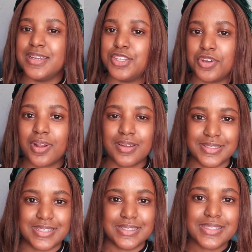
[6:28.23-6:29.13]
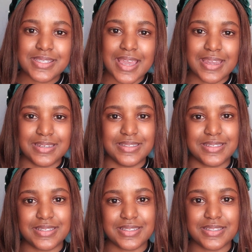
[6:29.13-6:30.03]
in your closets
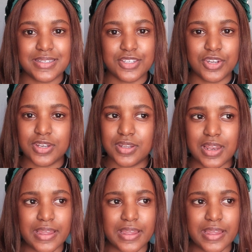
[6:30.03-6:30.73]
and you're gonna